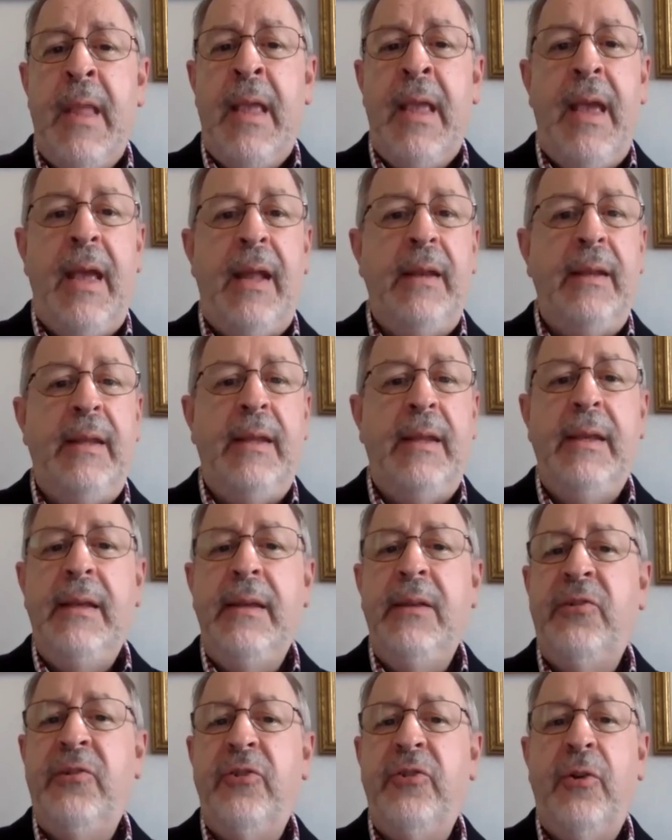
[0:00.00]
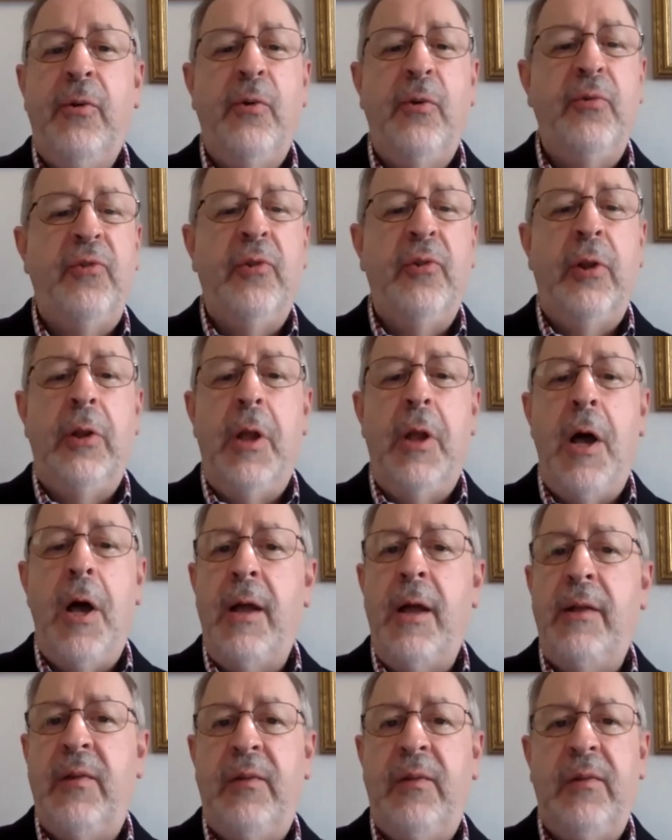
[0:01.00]
And he shows
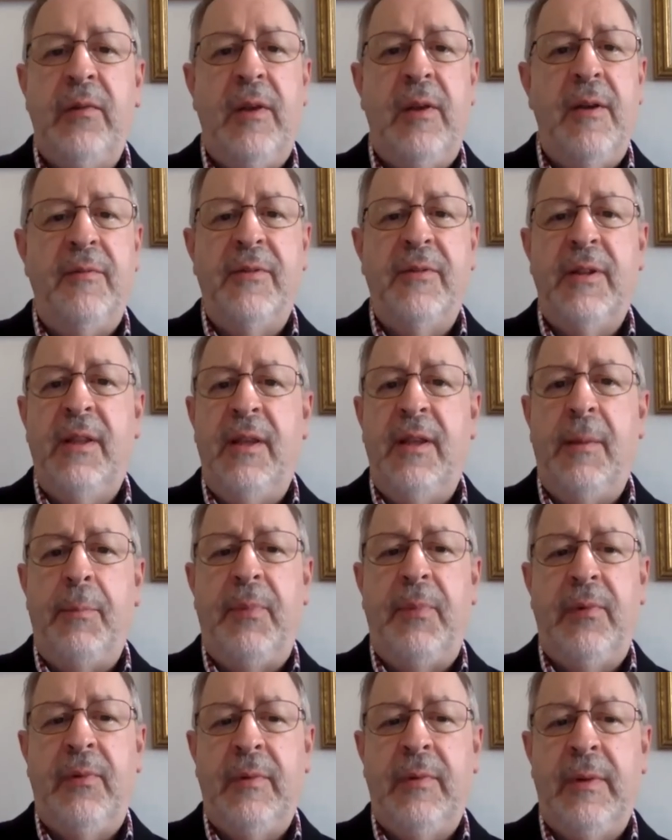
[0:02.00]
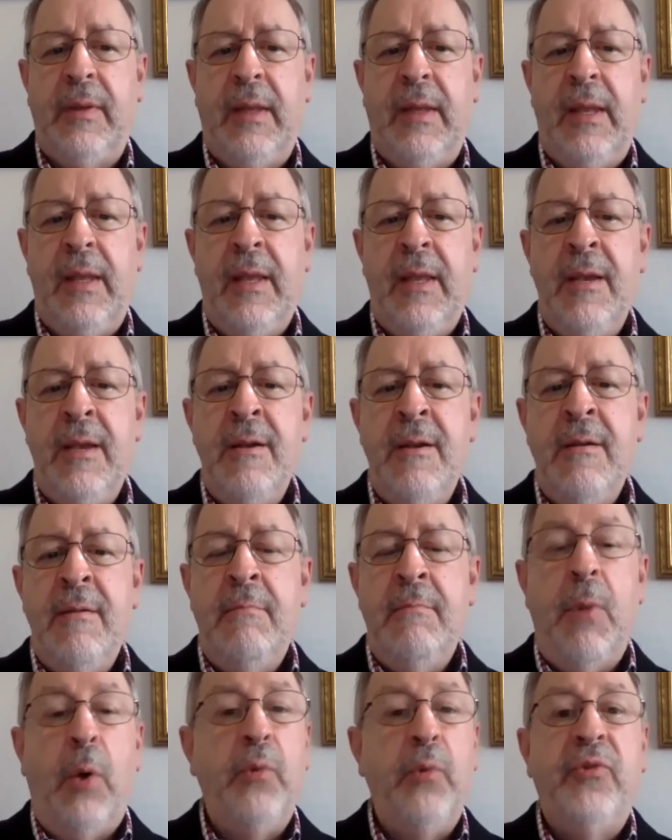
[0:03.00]
lots of clips,
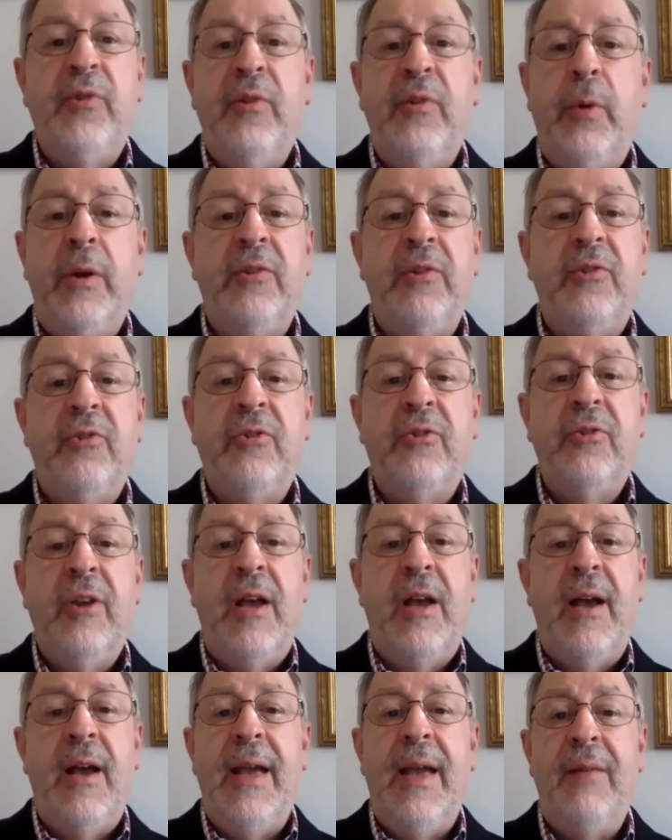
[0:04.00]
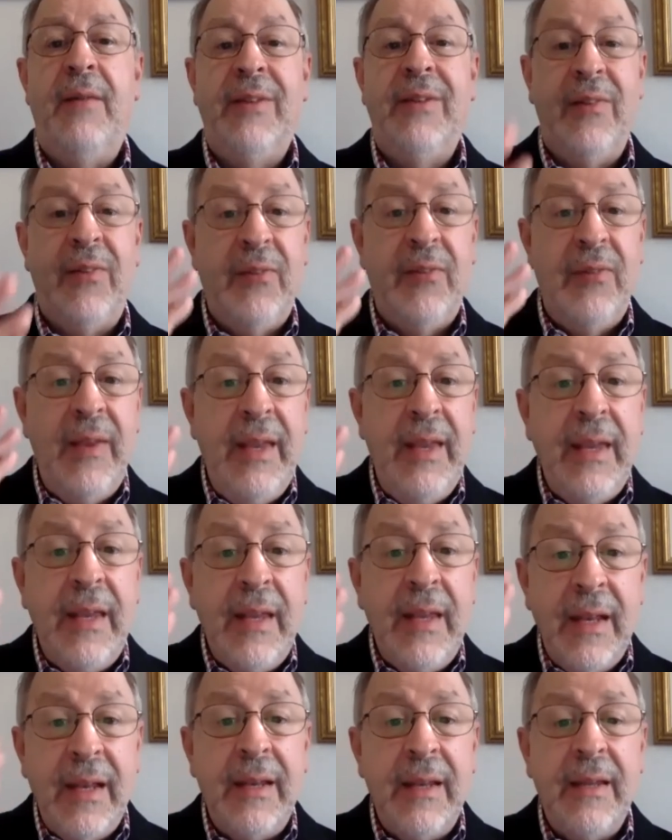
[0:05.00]
most of which I haven't
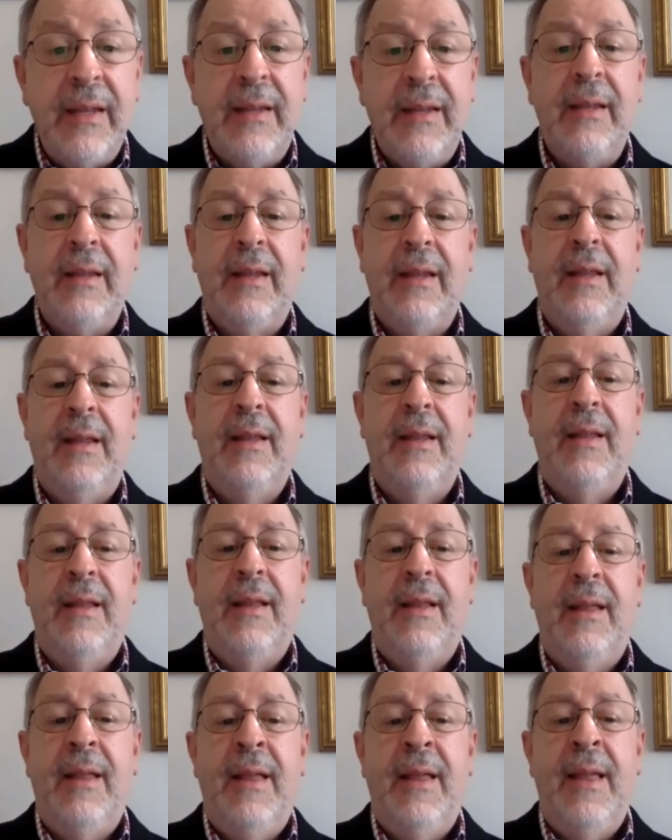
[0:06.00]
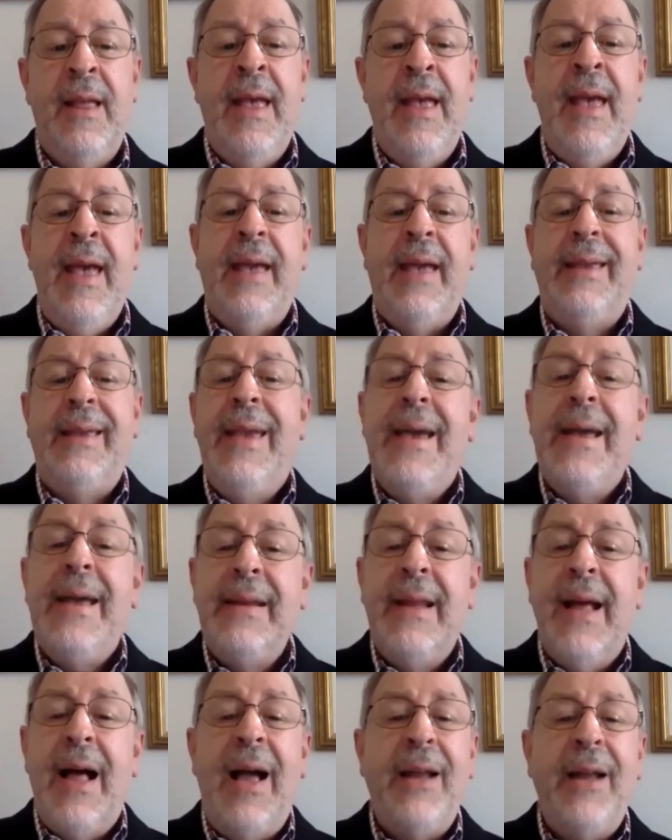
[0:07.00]
seen.
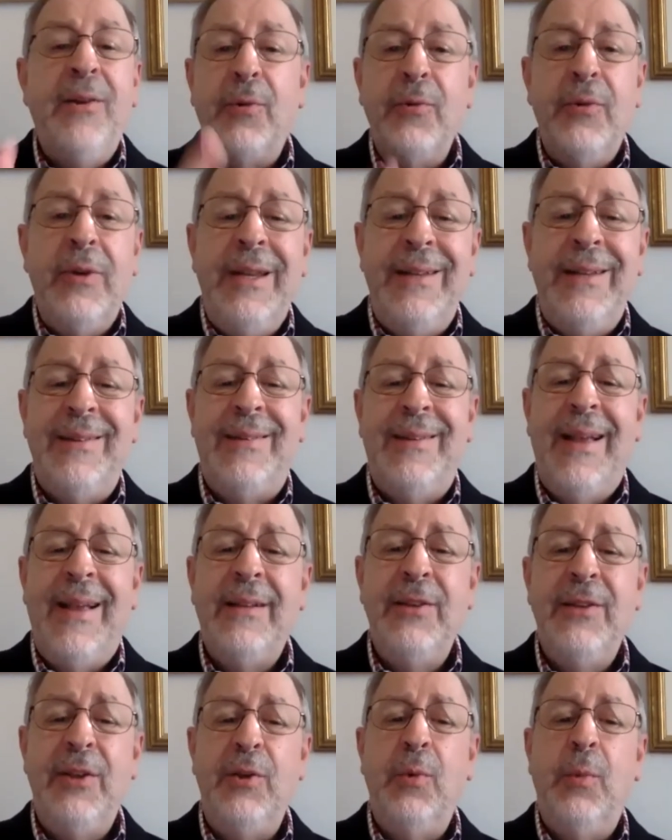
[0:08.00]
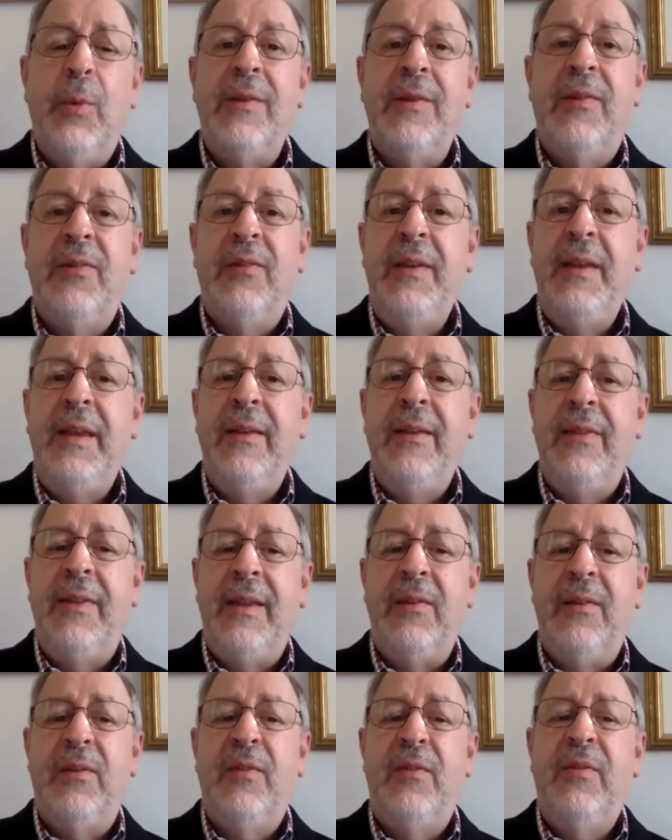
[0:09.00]
Again, I don't need to tell you what seeing
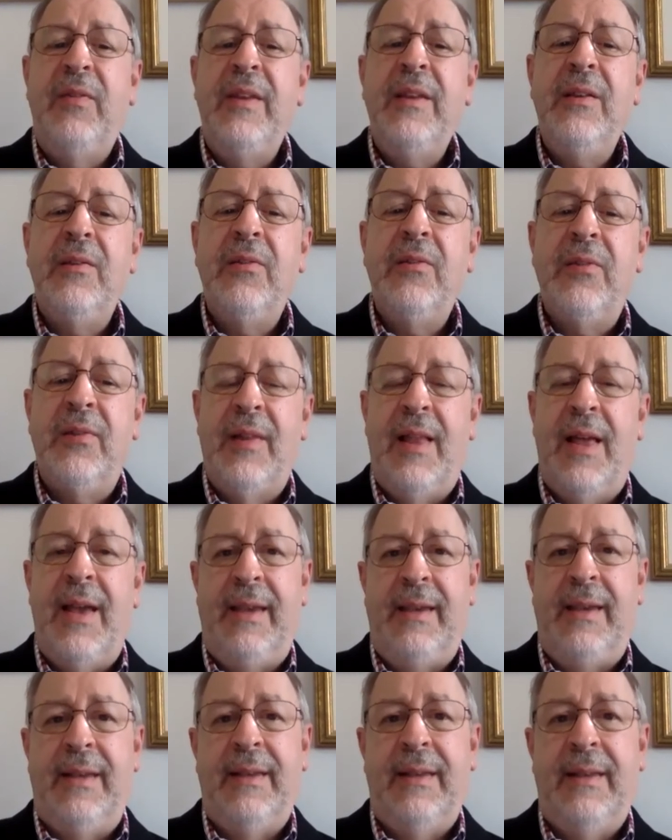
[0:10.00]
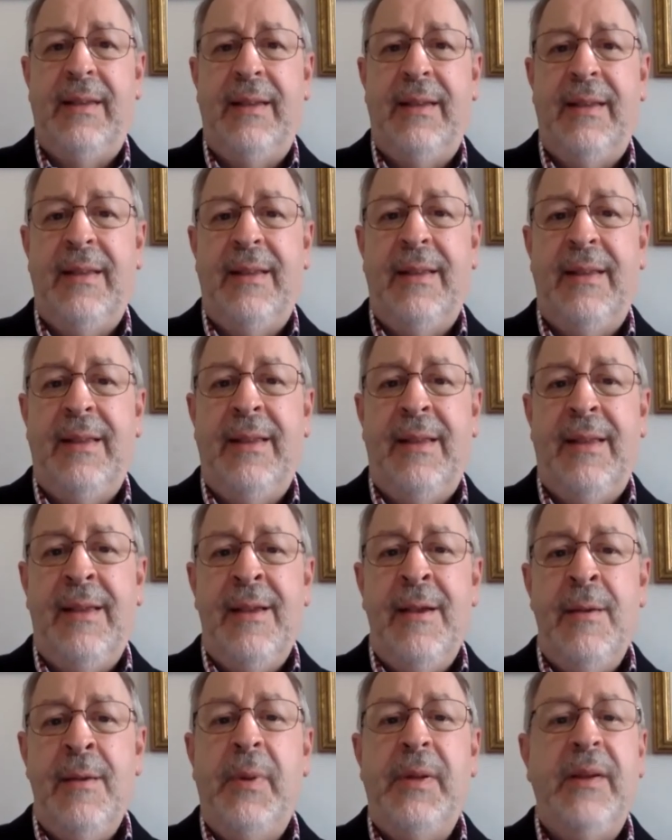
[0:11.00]
these feels like,
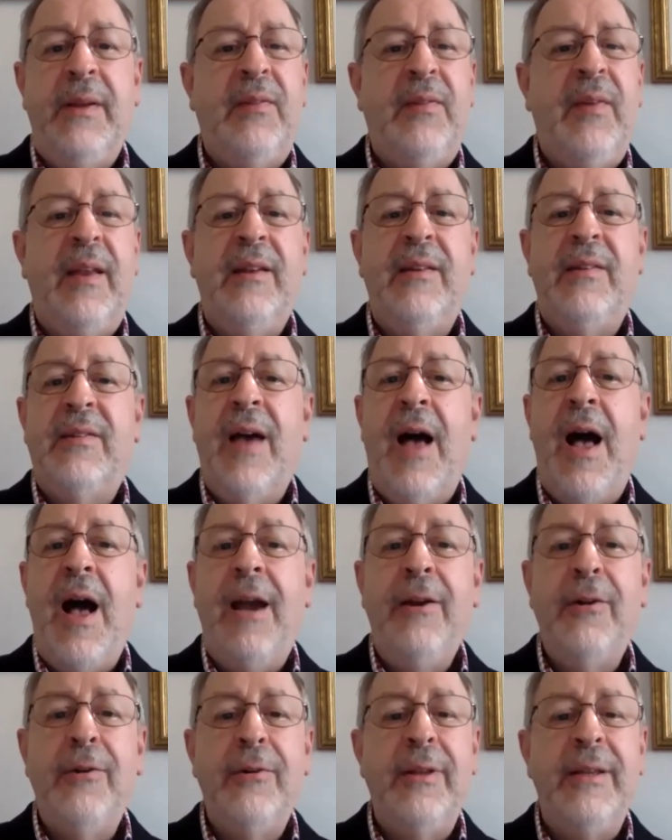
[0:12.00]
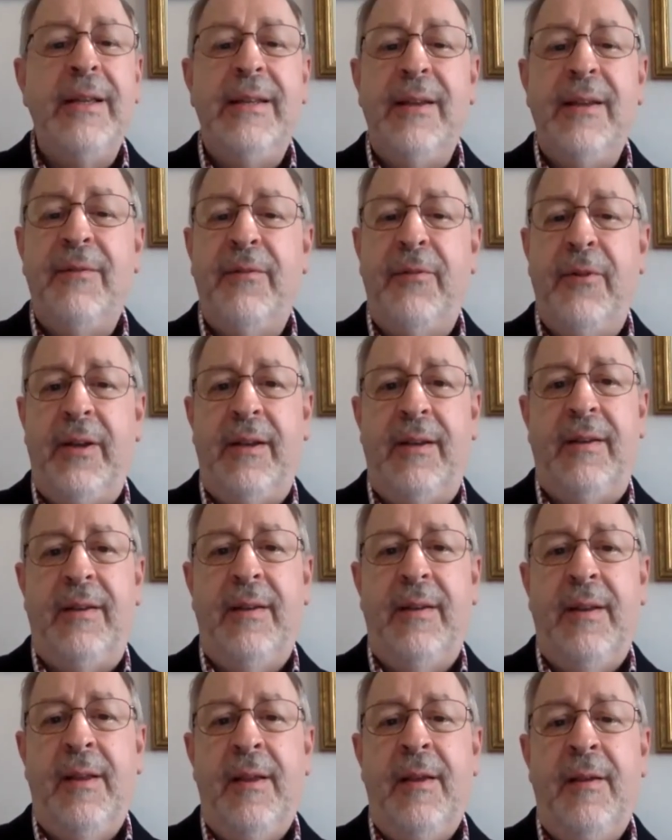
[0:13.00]
but it's entirely different
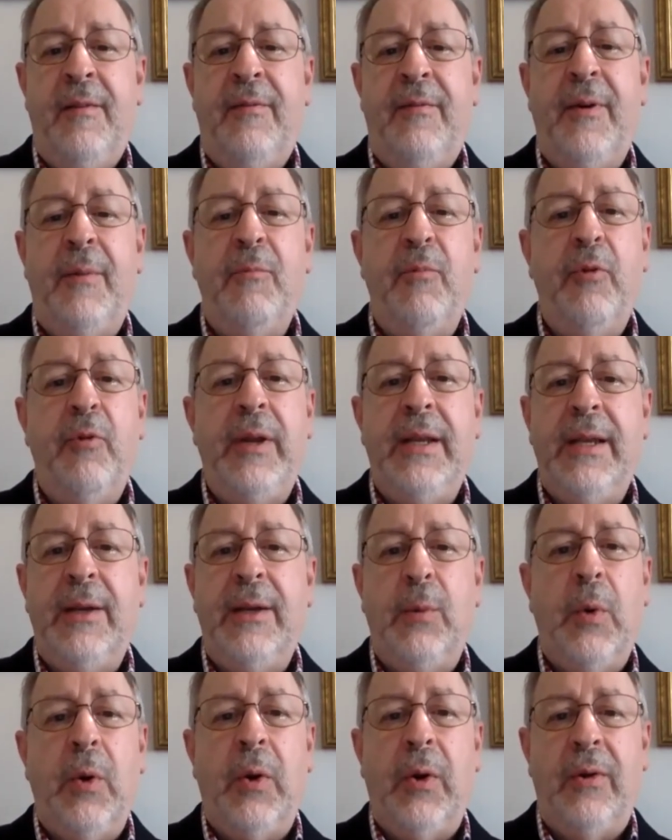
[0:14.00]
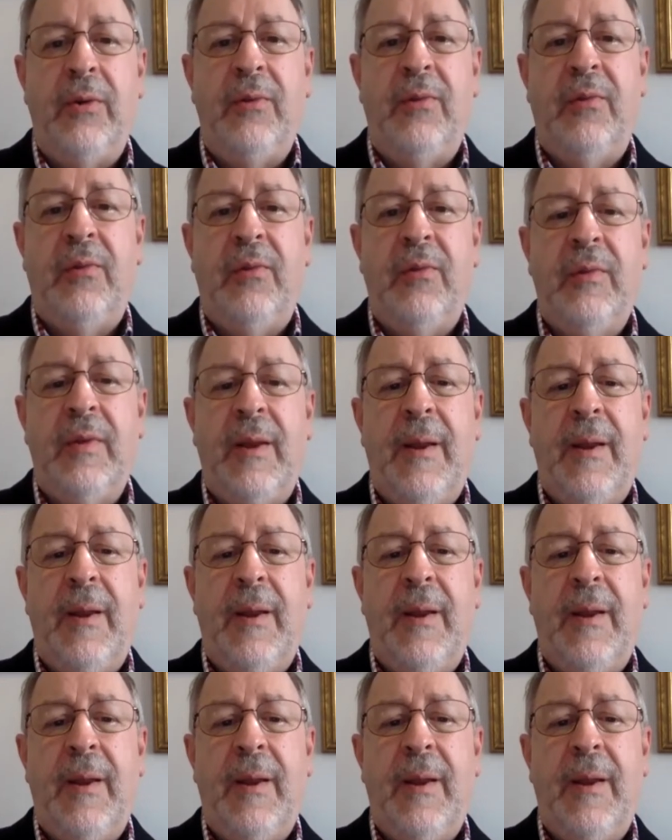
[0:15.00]
from reading words.